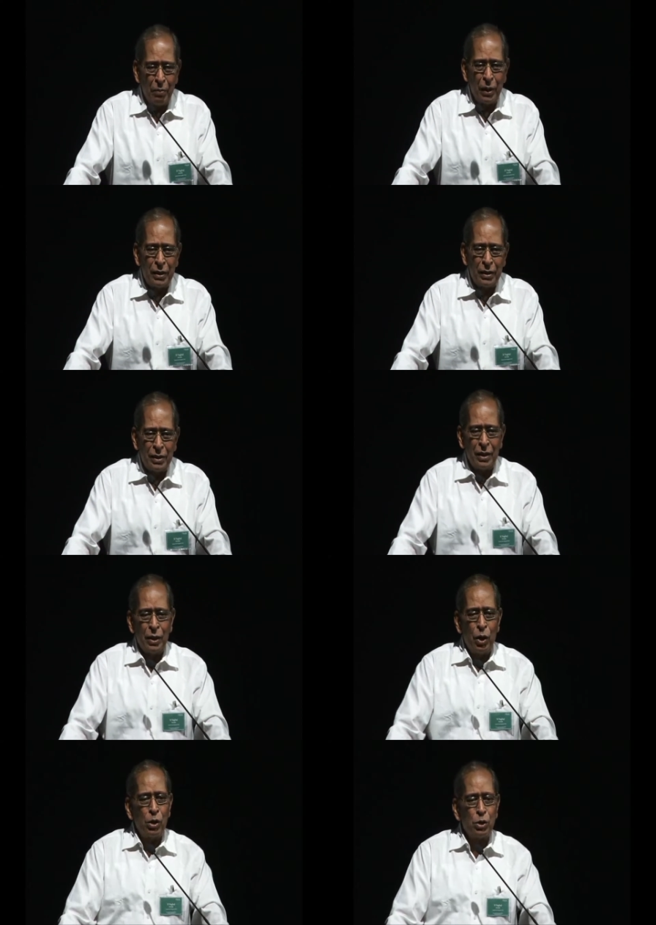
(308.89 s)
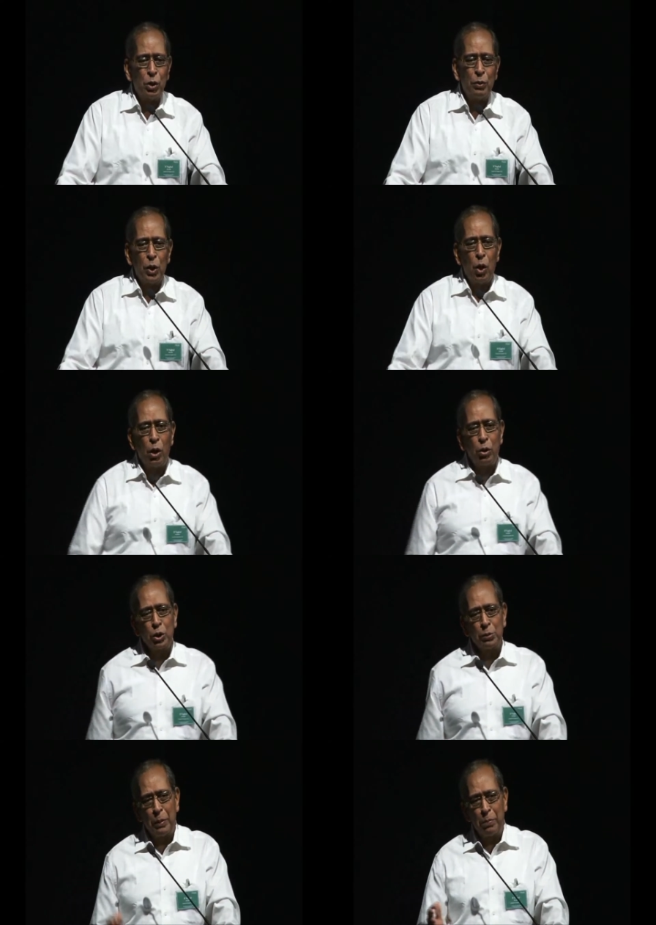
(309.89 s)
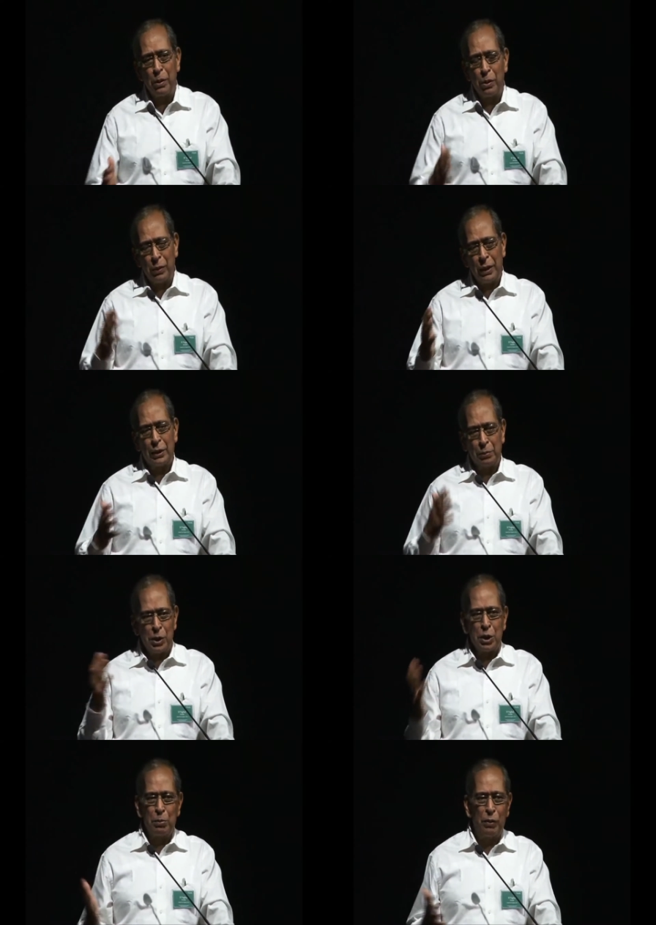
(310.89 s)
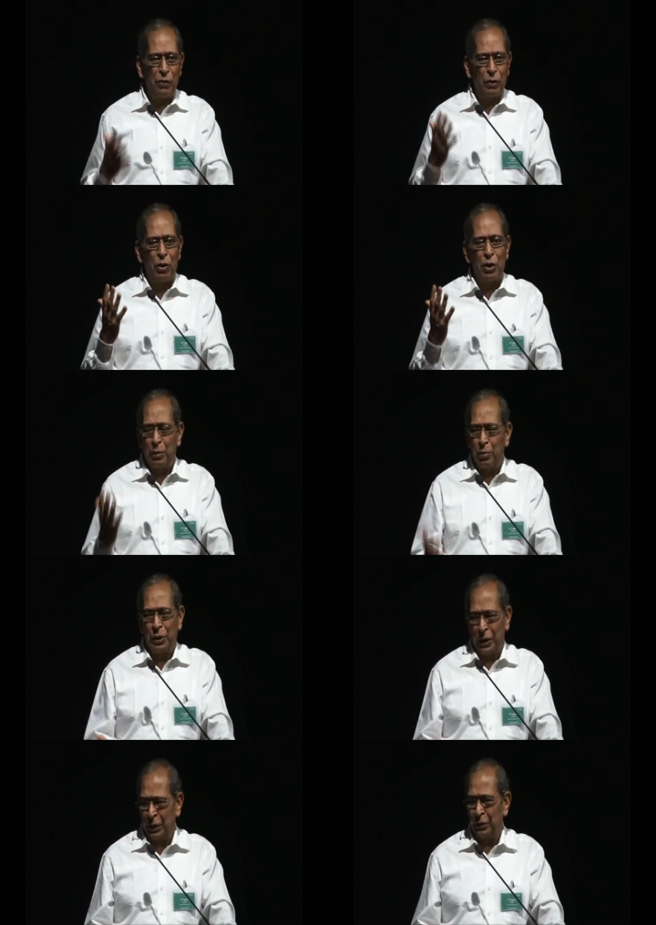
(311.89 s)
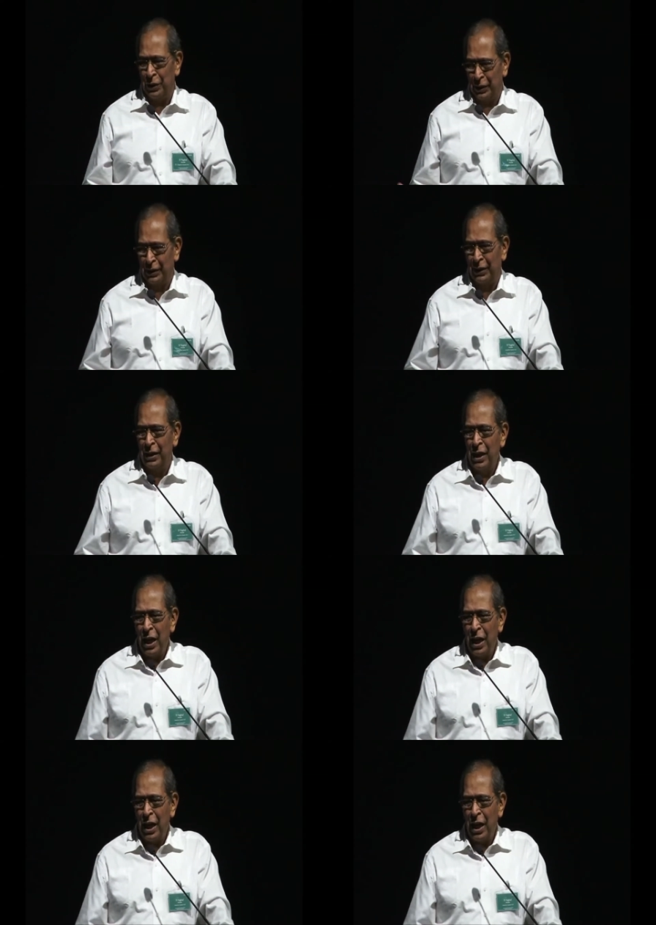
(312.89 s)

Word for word: but uh, also with all those people who were responsible for contributing to this.